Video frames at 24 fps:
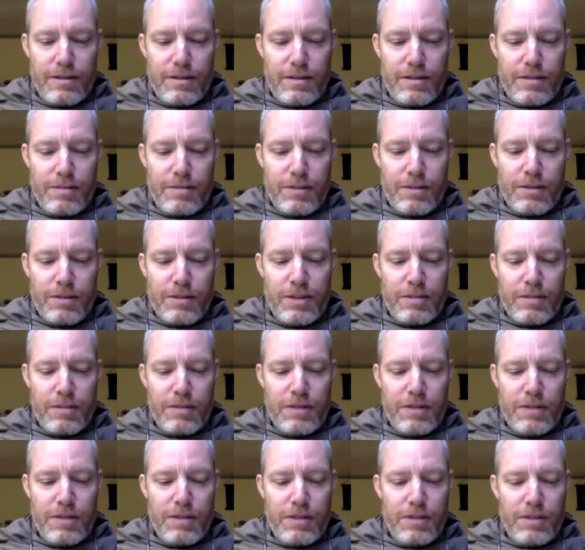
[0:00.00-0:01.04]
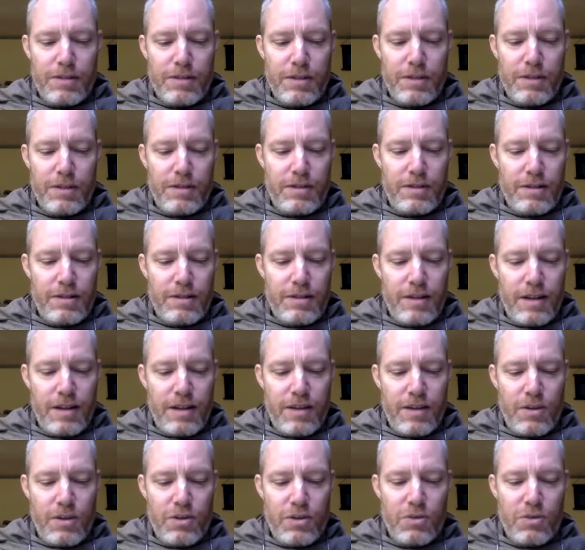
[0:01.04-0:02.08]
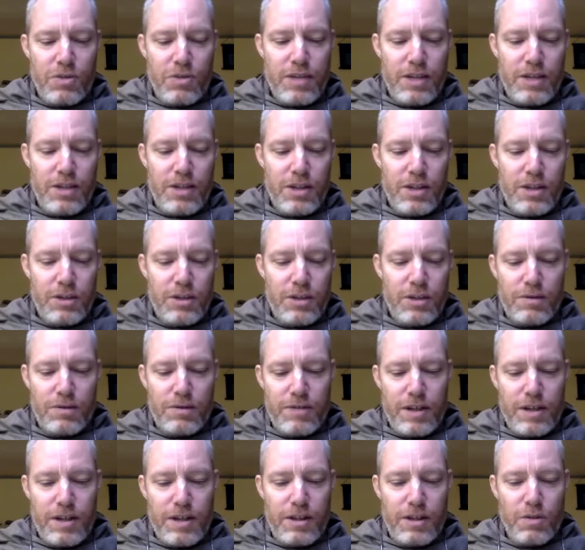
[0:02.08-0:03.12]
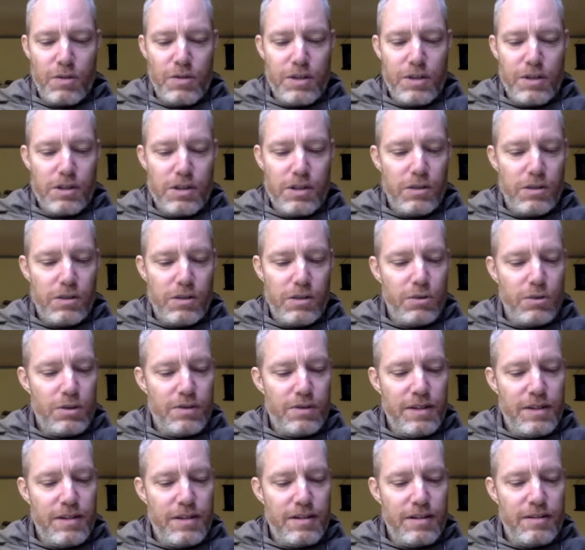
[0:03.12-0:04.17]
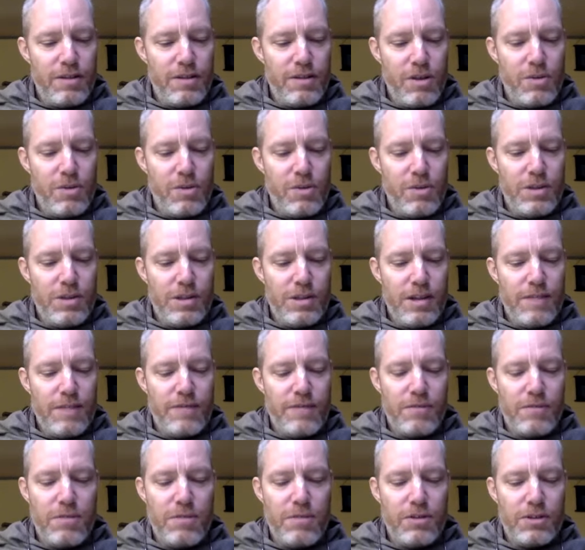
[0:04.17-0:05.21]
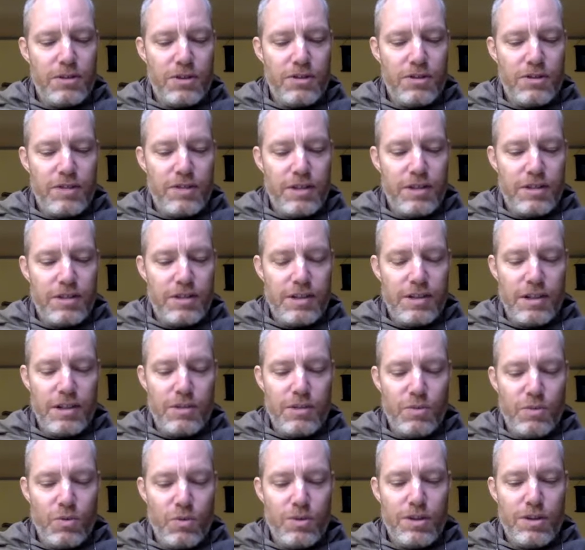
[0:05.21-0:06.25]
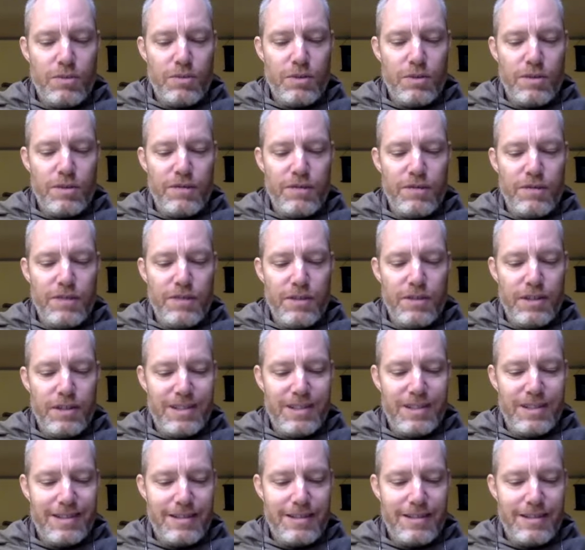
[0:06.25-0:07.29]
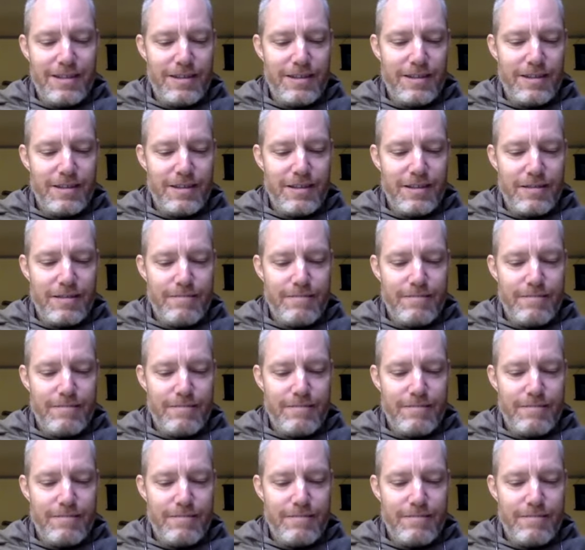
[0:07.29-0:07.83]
It proclaims victory that those who take shelter of Radha Govinda's lotus feet are always saved from all distress and rewarded with fearlessness.